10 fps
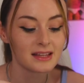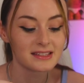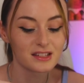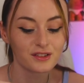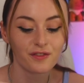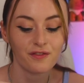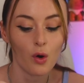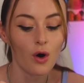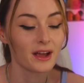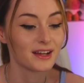This is
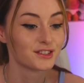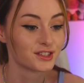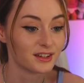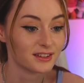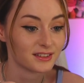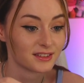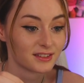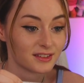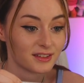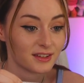4 inches.